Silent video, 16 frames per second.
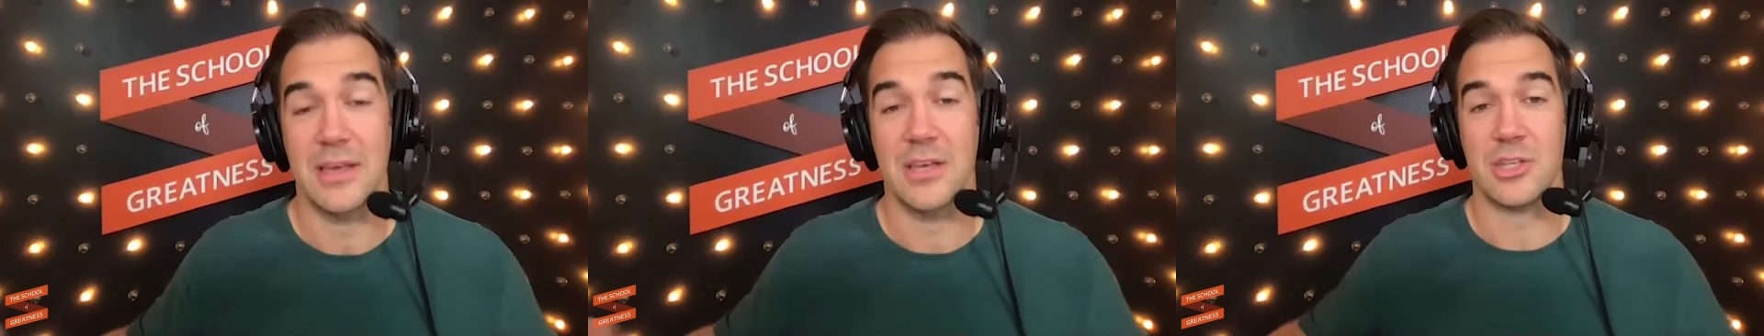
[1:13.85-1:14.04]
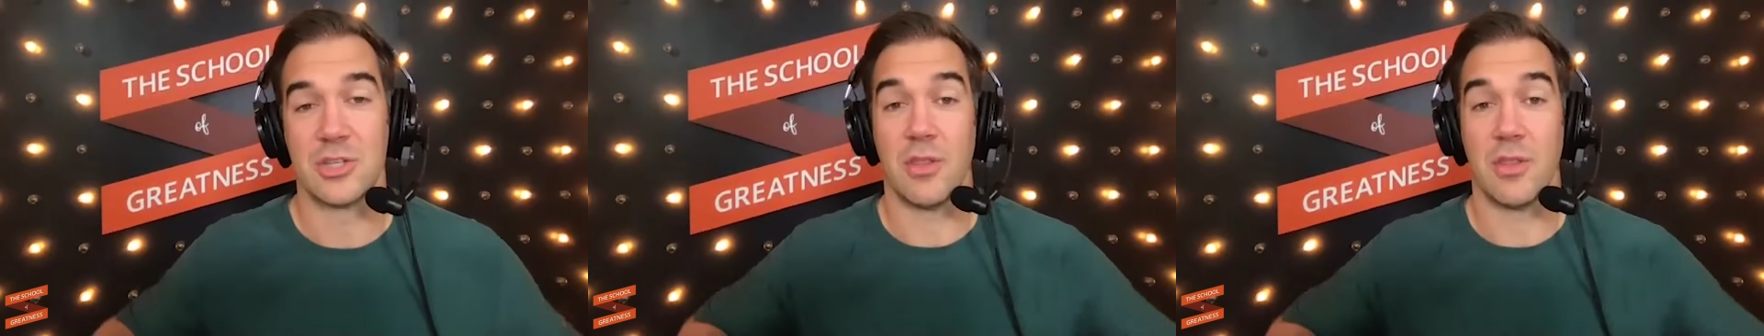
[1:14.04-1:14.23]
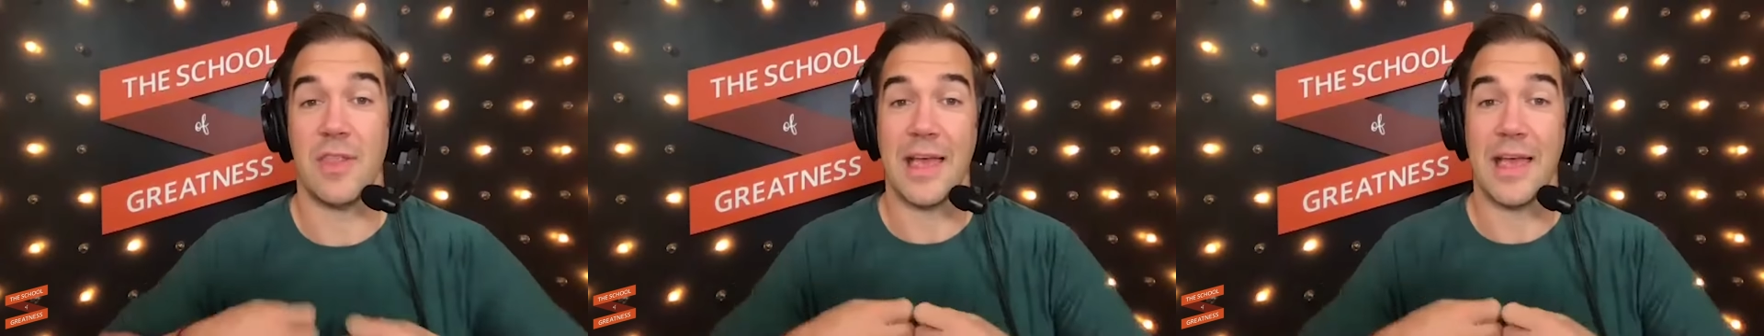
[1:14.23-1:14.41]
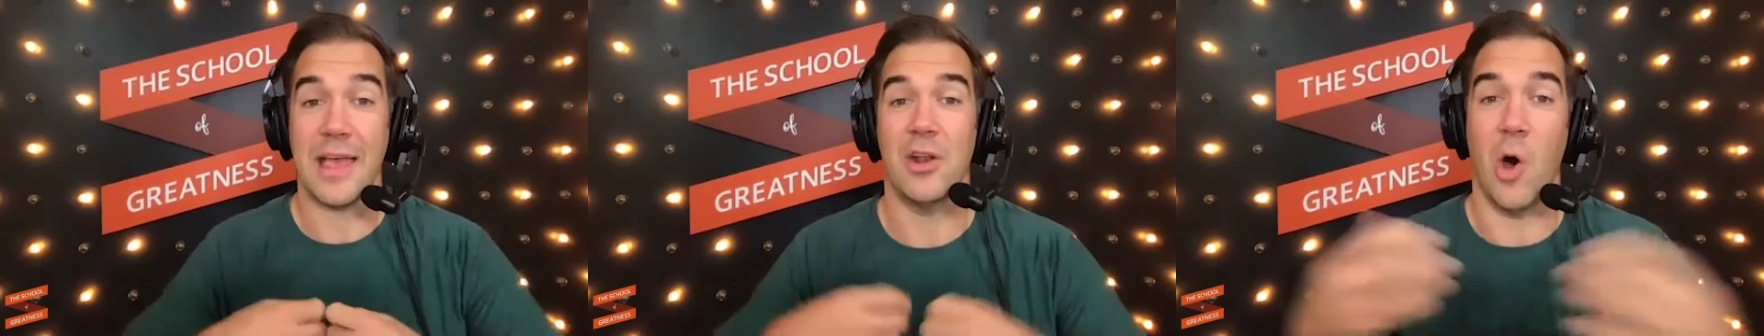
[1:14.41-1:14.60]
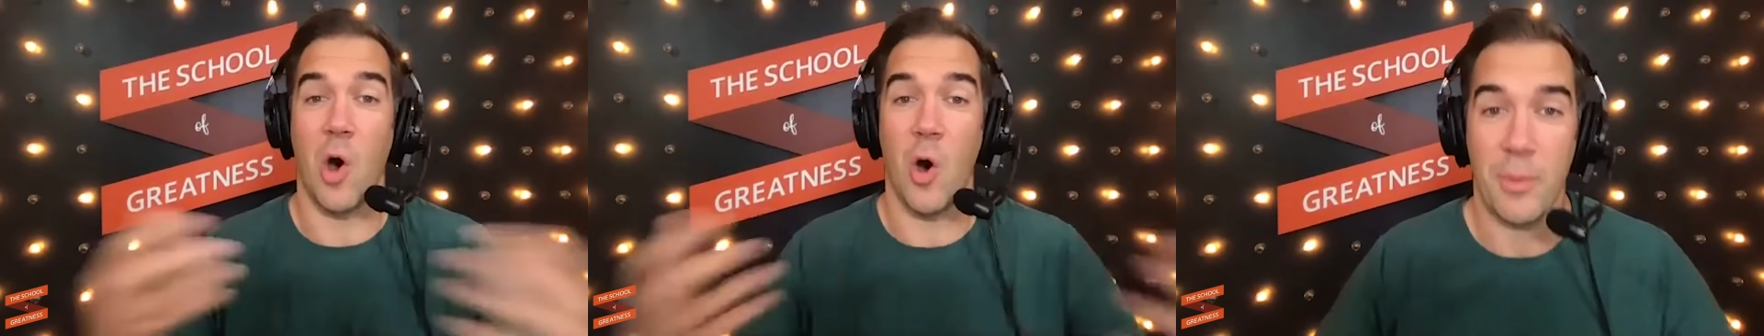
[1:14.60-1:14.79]
so that they
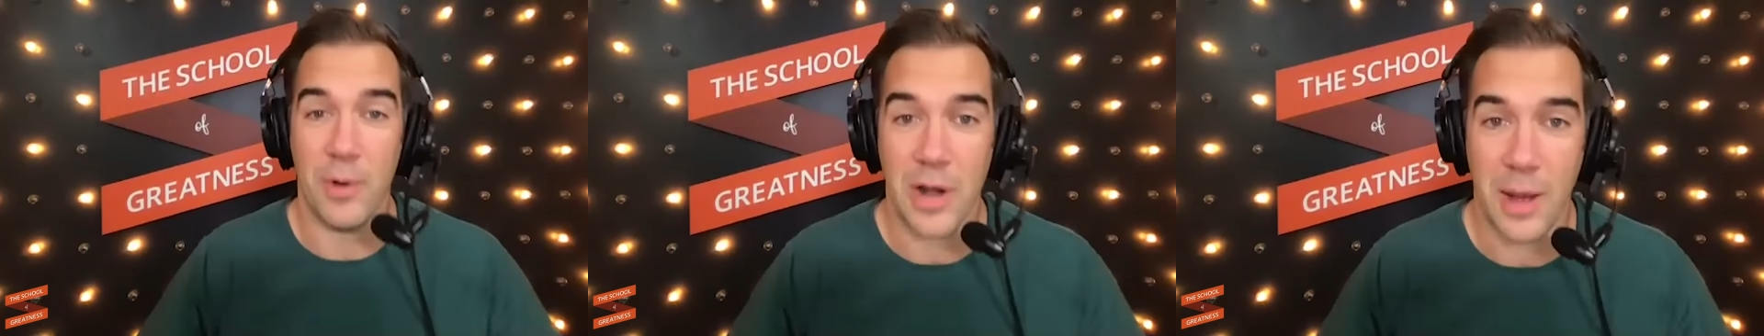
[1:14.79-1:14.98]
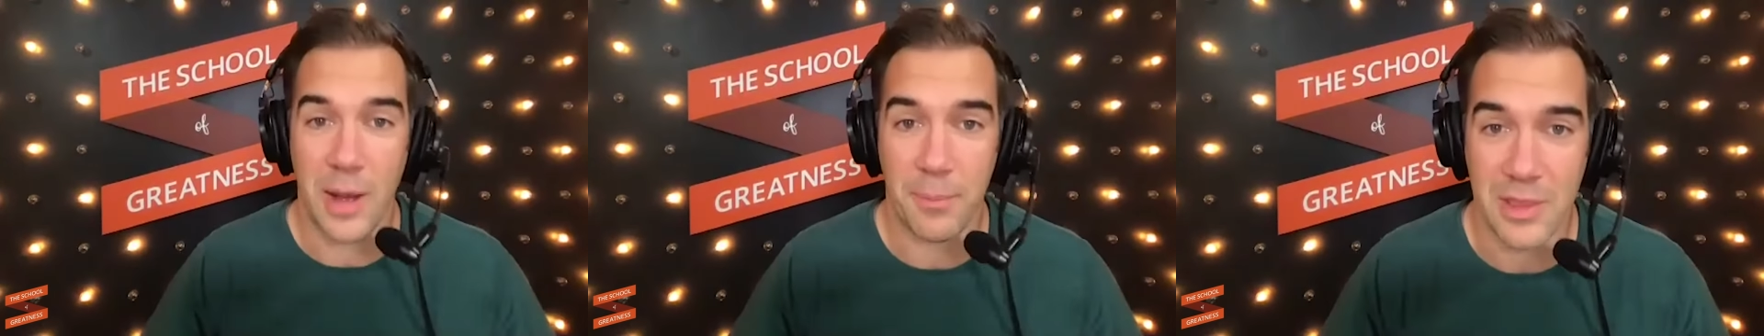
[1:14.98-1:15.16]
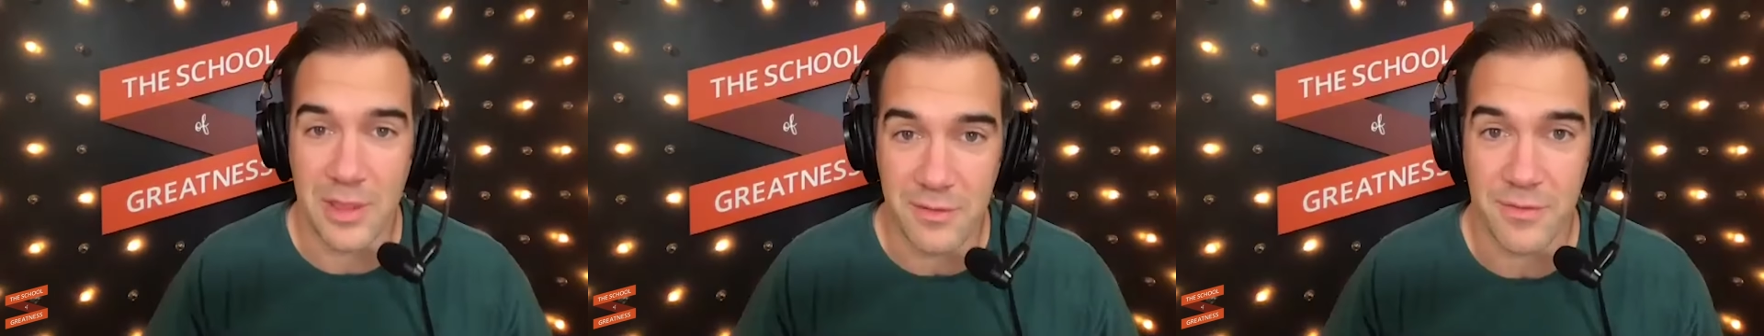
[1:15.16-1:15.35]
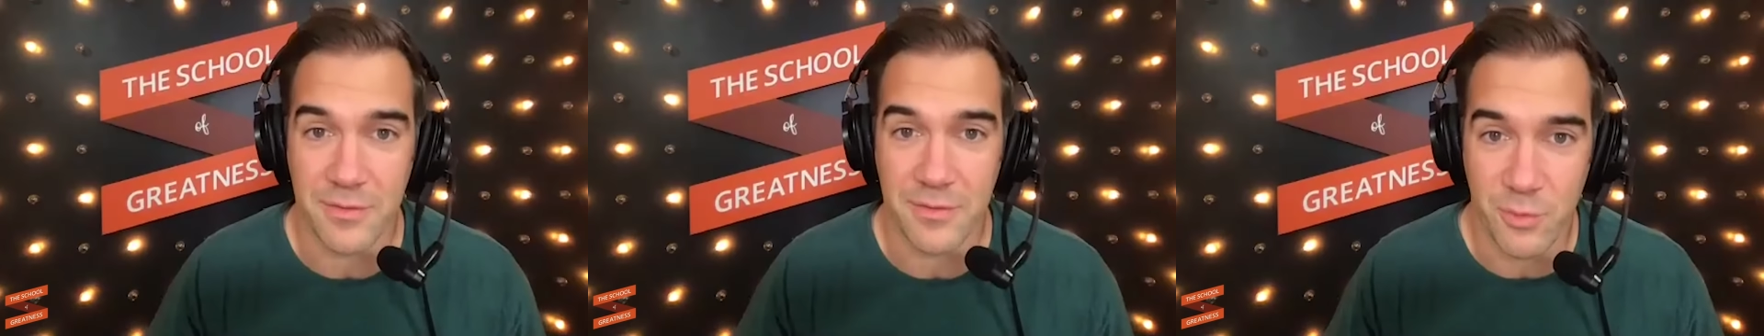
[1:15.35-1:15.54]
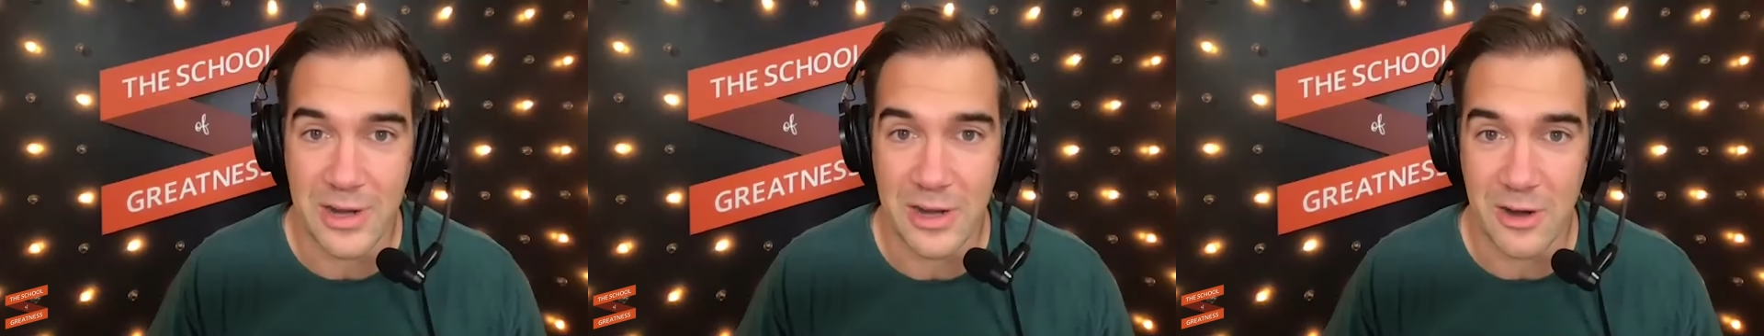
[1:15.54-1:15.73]
can open up and live a
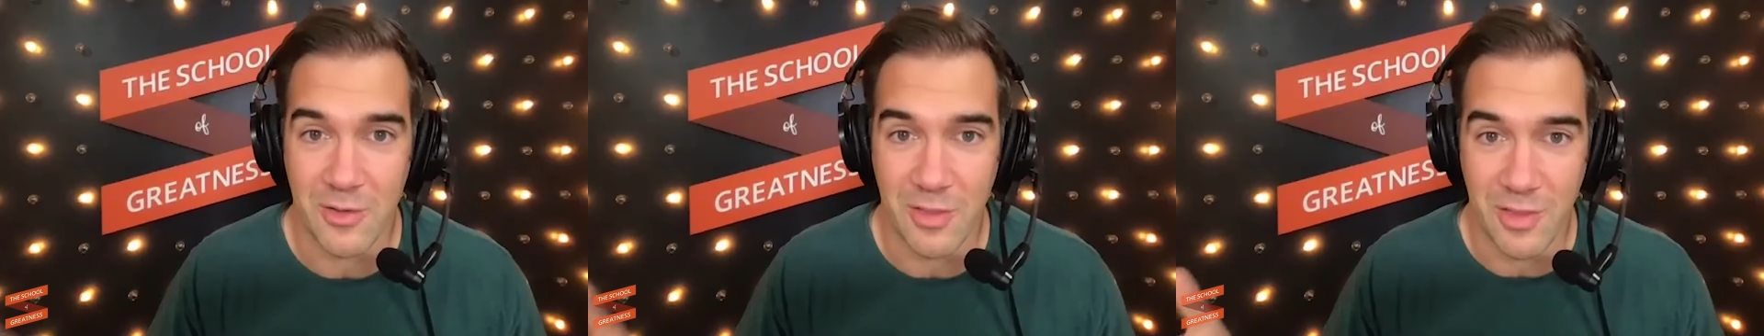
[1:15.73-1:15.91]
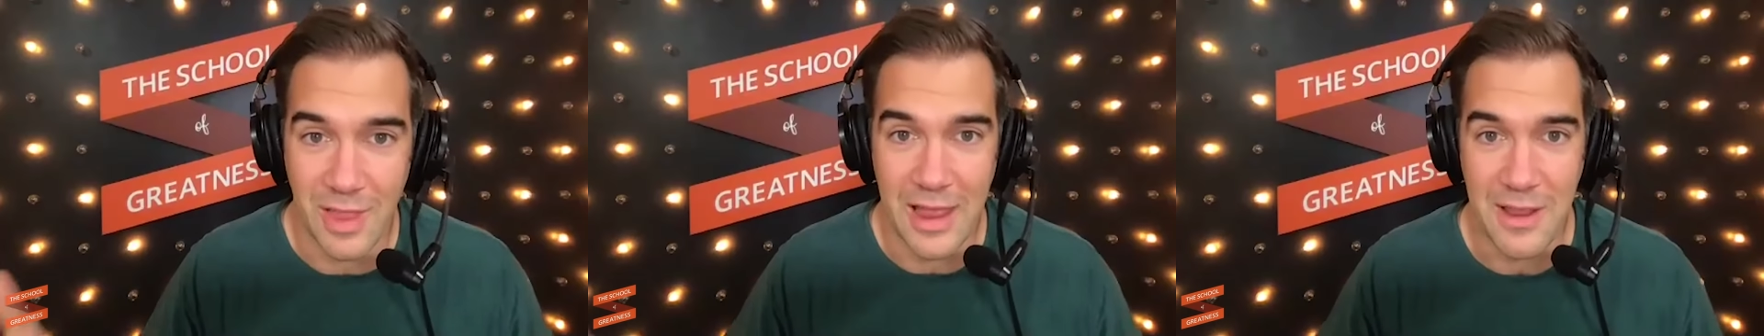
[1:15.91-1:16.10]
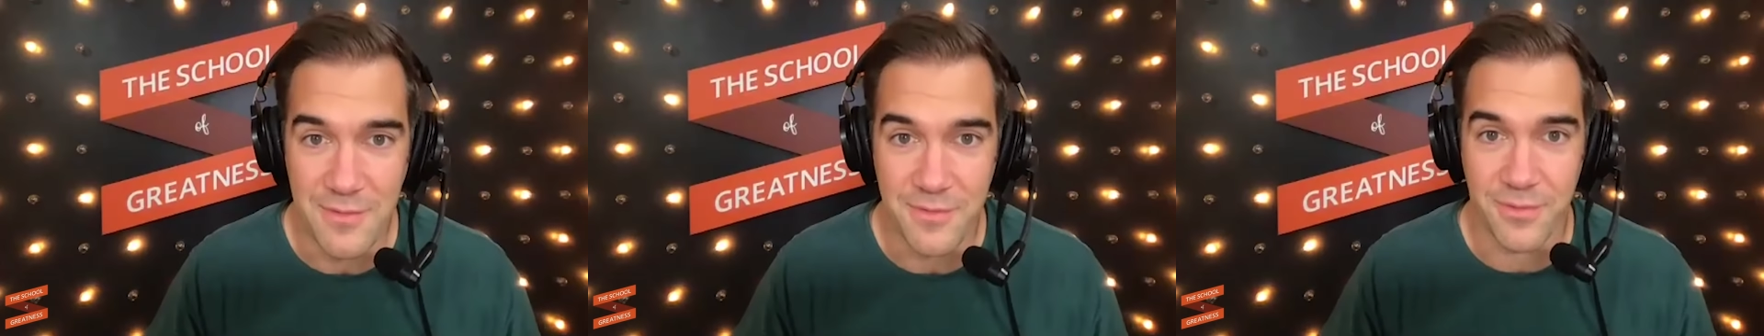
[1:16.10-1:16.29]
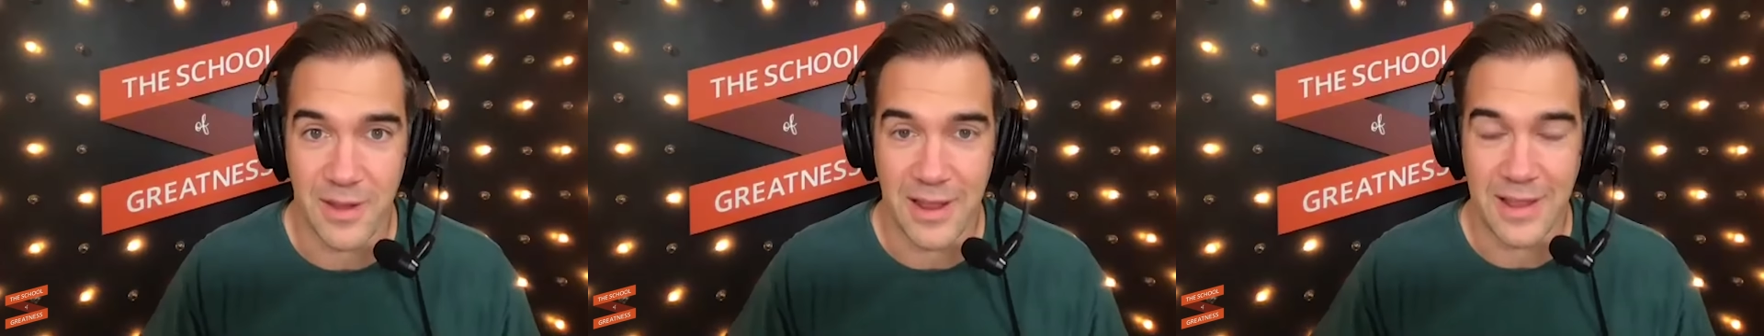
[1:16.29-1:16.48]
freer life.